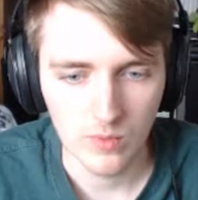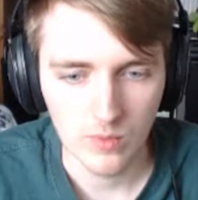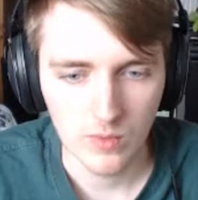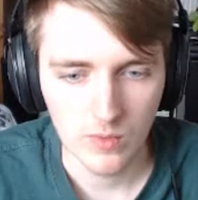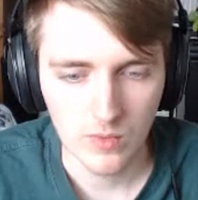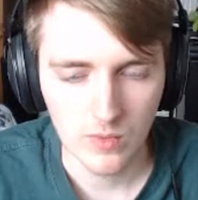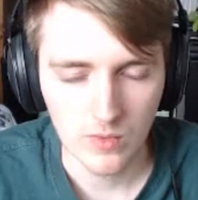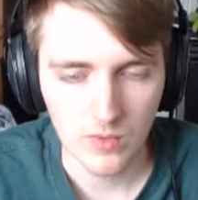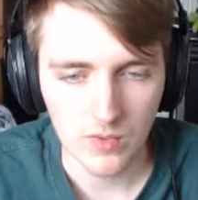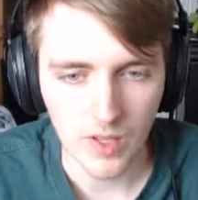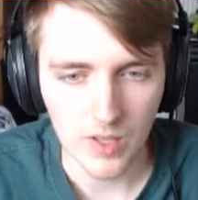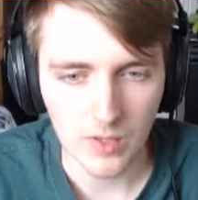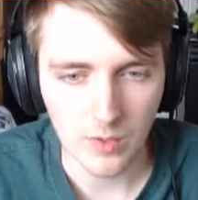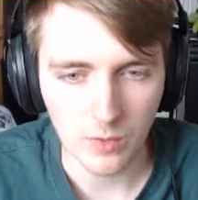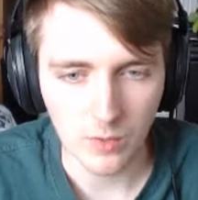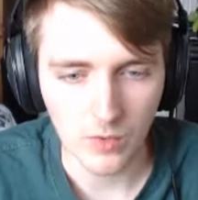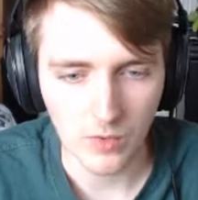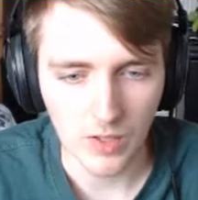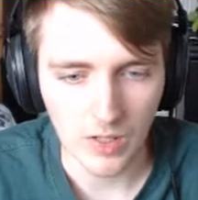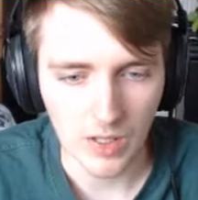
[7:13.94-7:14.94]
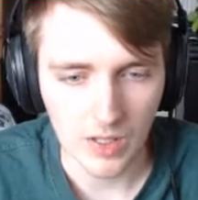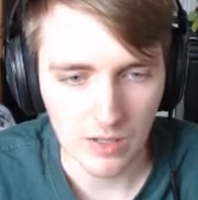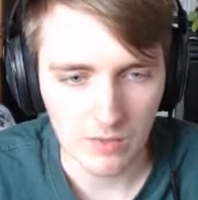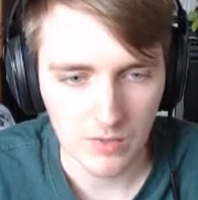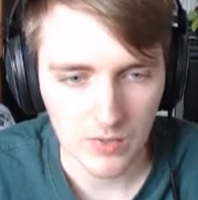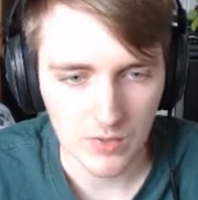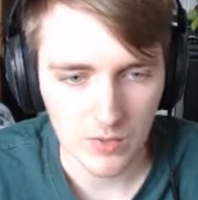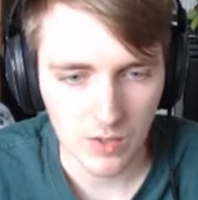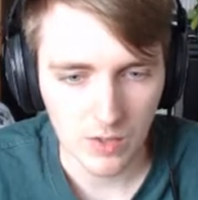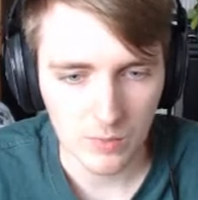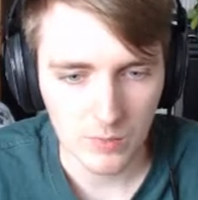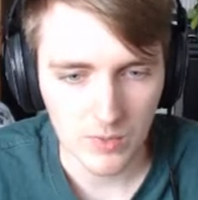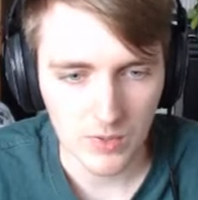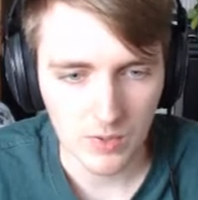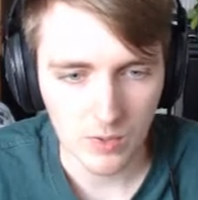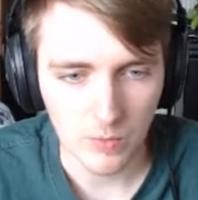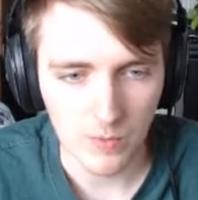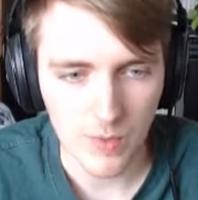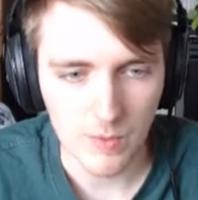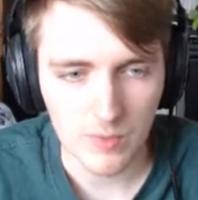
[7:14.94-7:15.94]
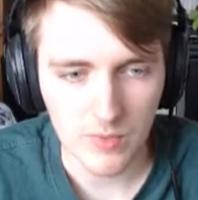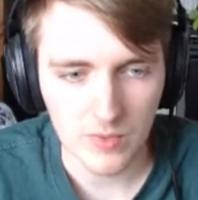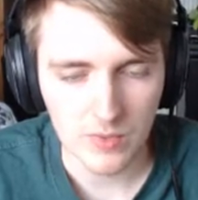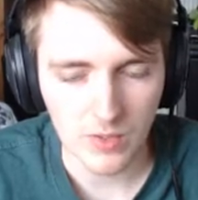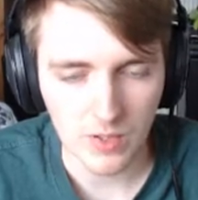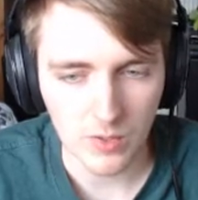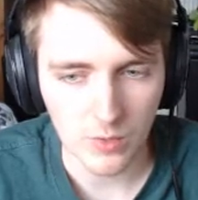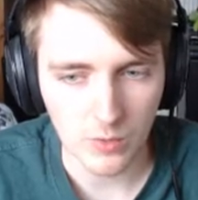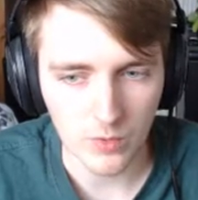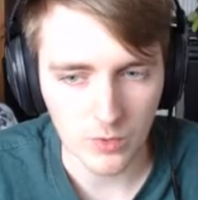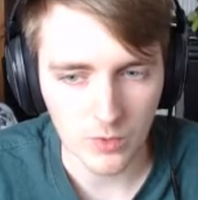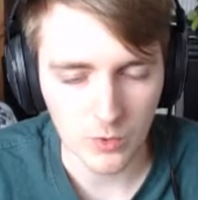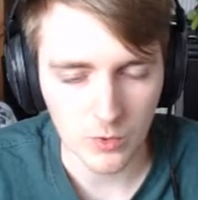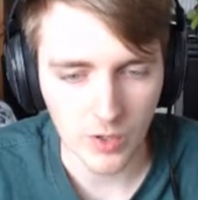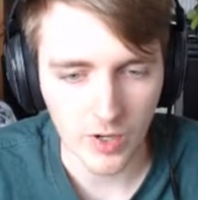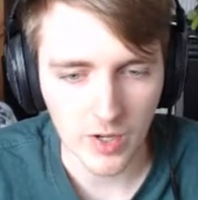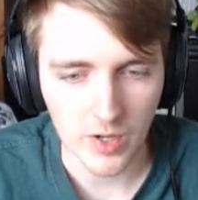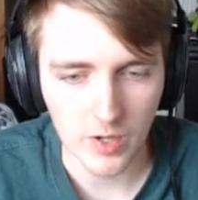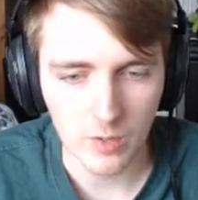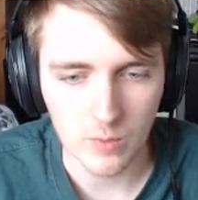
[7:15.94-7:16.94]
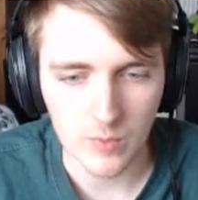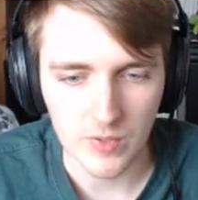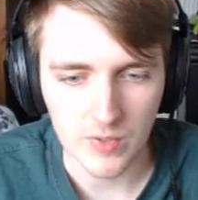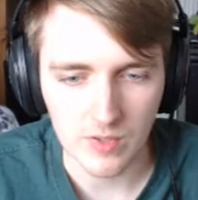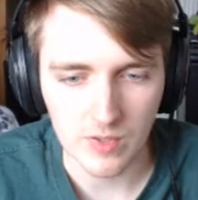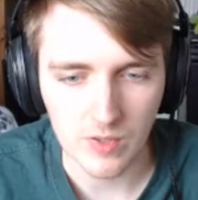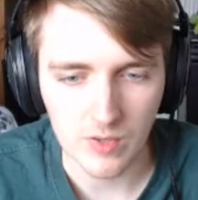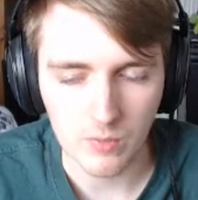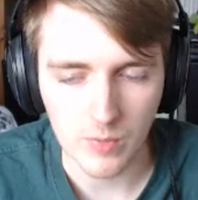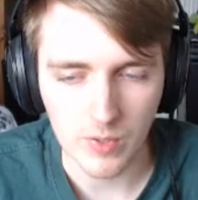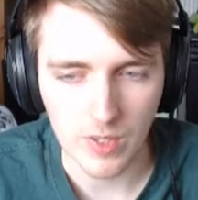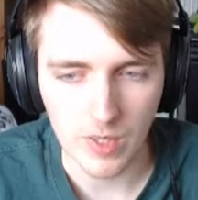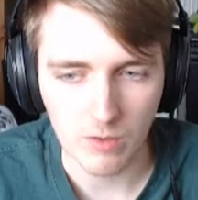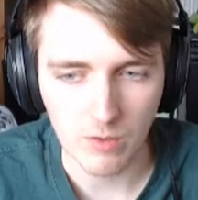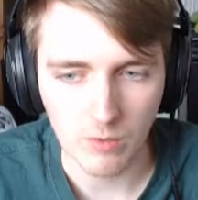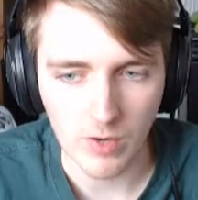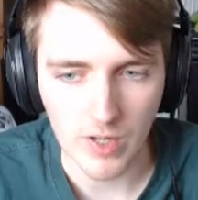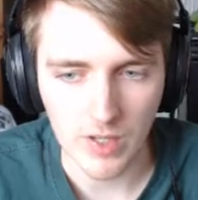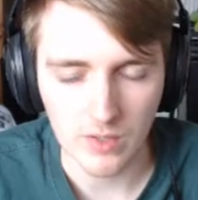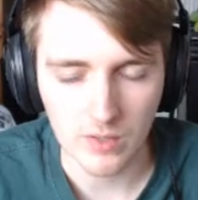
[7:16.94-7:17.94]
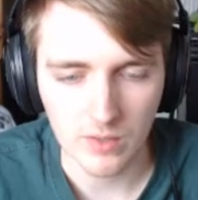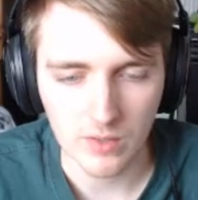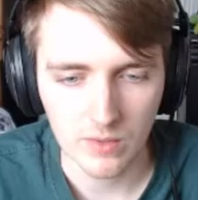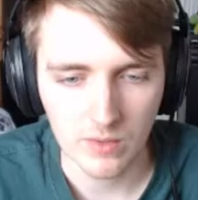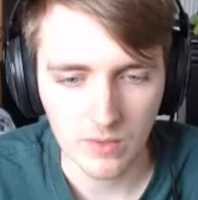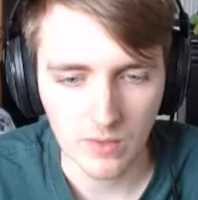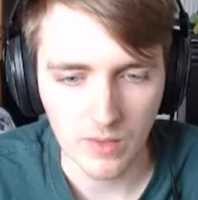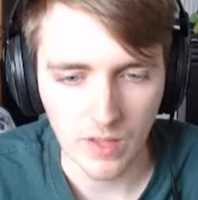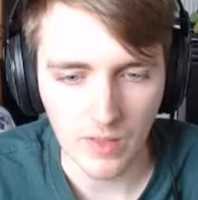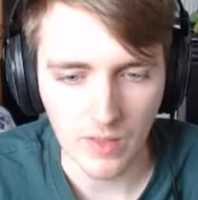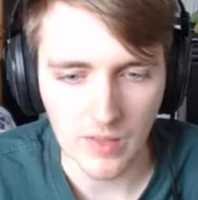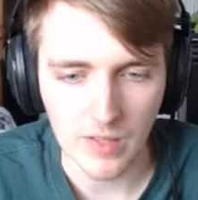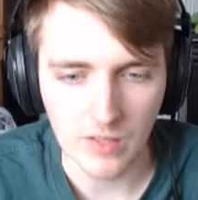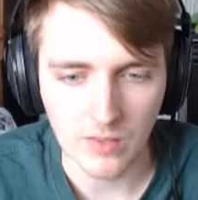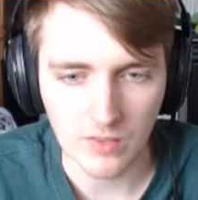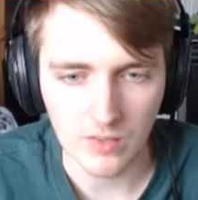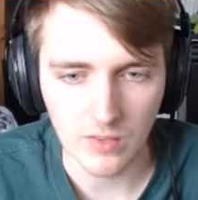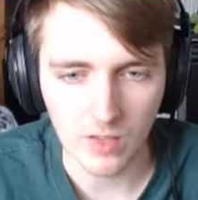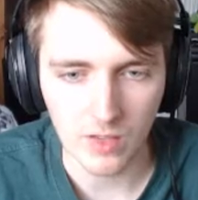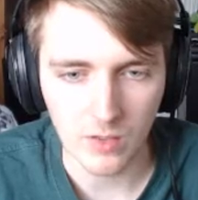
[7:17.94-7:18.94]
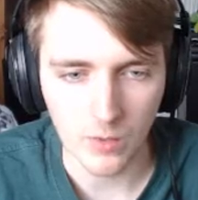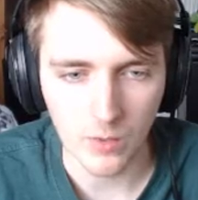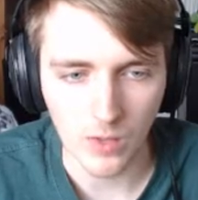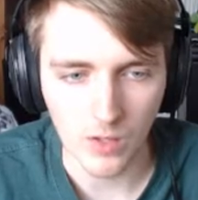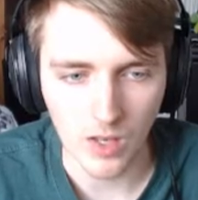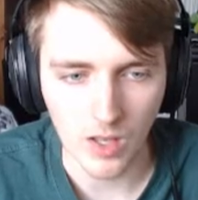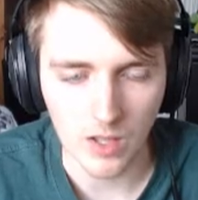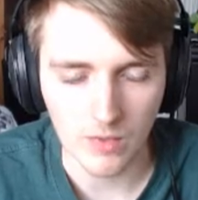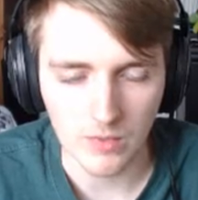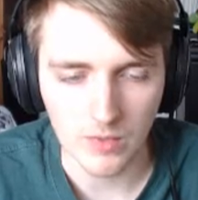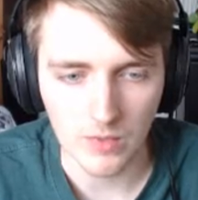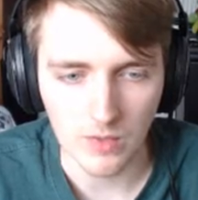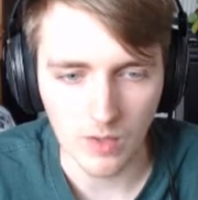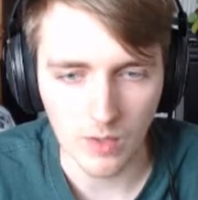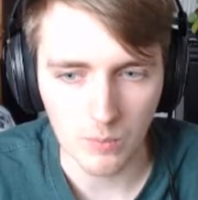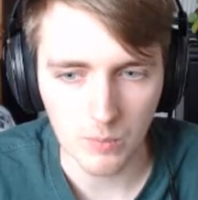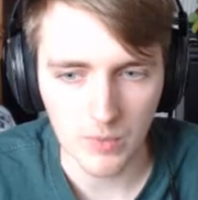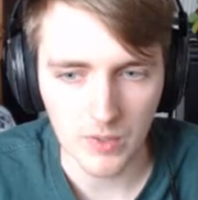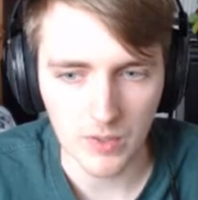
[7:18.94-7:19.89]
cycle the Lava Serpent. Maybe cycle the Triome and see if we get red. And then cycle the Lava Serpent.